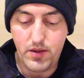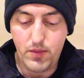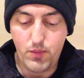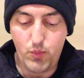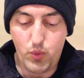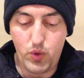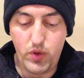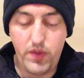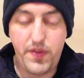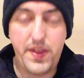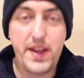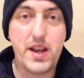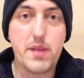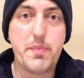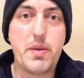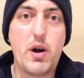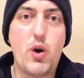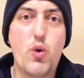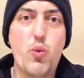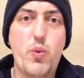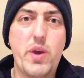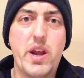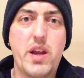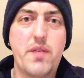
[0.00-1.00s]
One thing
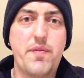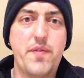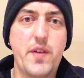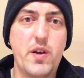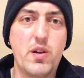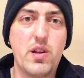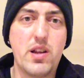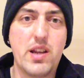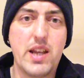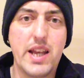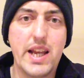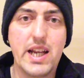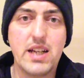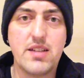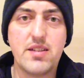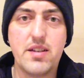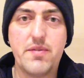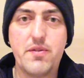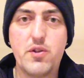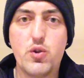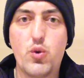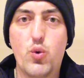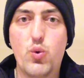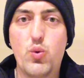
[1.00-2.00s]
about Wakefield and Leeds,
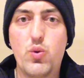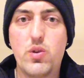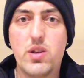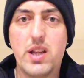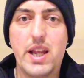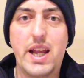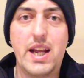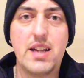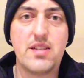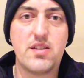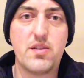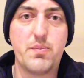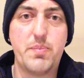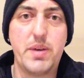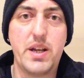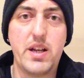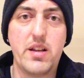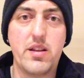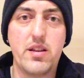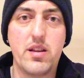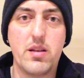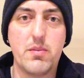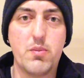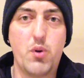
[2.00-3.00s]
even though Leeds have
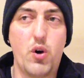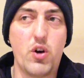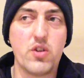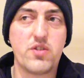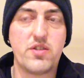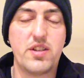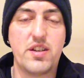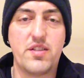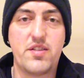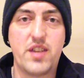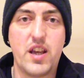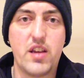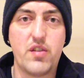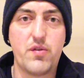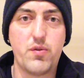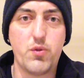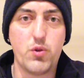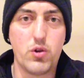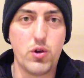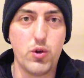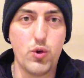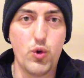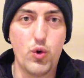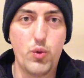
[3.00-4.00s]
been the more
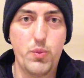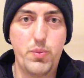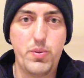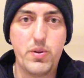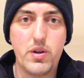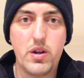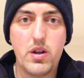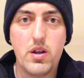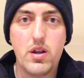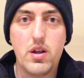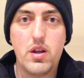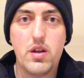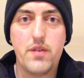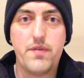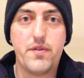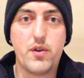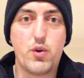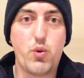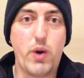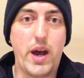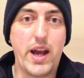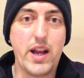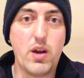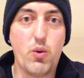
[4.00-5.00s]
successful club
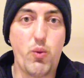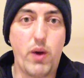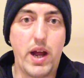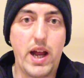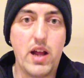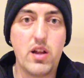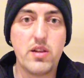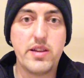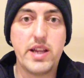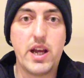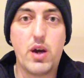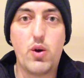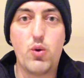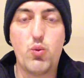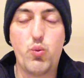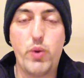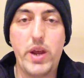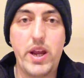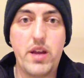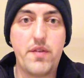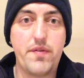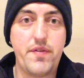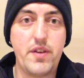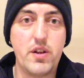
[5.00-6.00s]
for quite a while now,
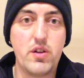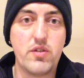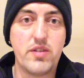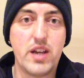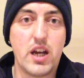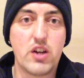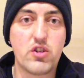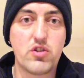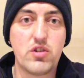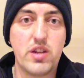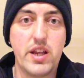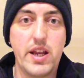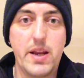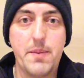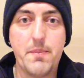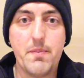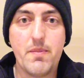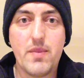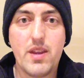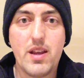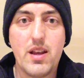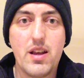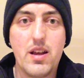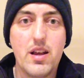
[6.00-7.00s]
Wakefield's
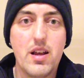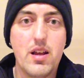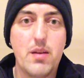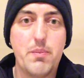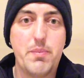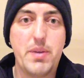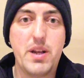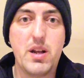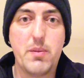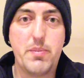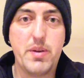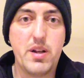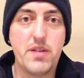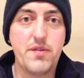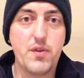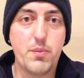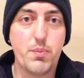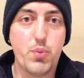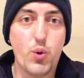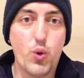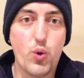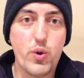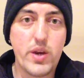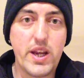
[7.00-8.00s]
actually been a bit of a
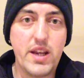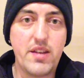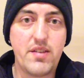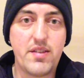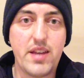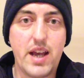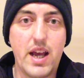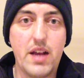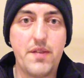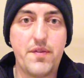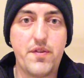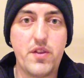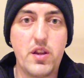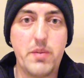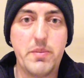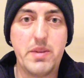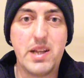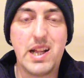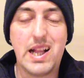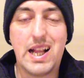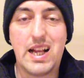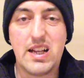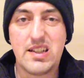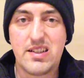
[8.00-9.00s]
bogey side for them.
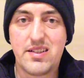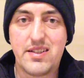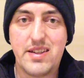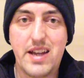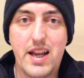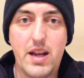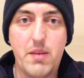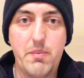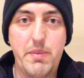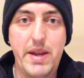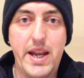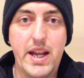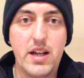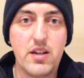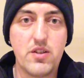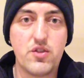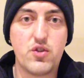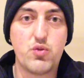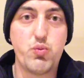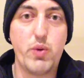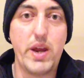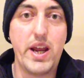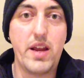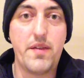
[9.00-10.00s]
In the last 10
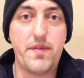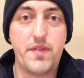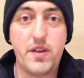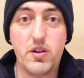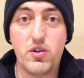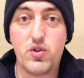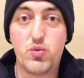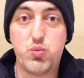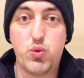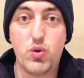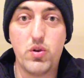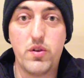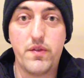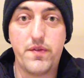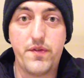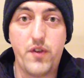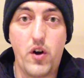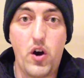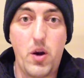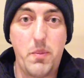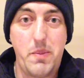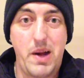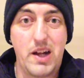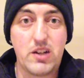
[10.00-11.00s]
meetings, Wakefield's won
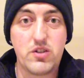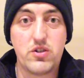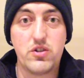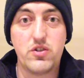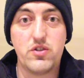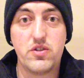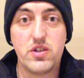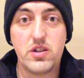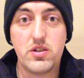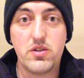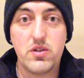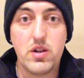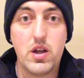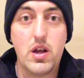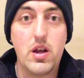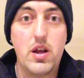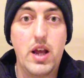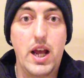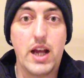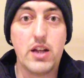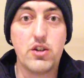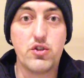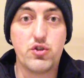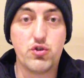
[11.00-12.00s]
4 matches
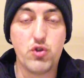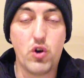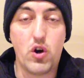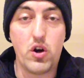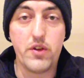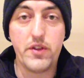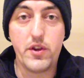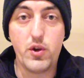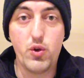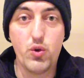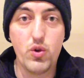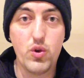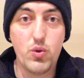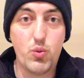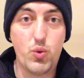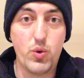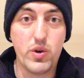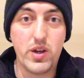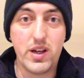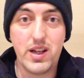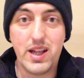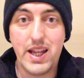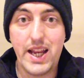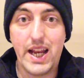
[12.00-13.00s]
and drawn the other
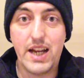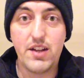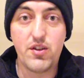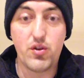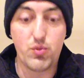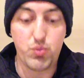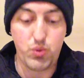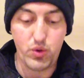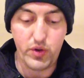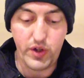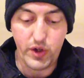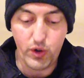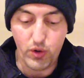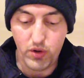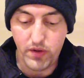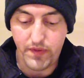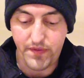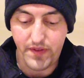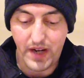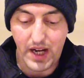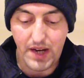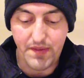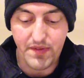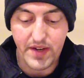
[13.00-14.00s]
one, and Leeds has won the other
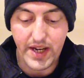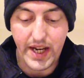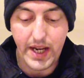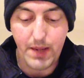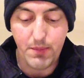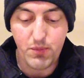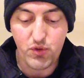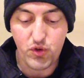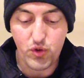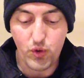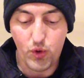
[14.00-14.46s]
5 games.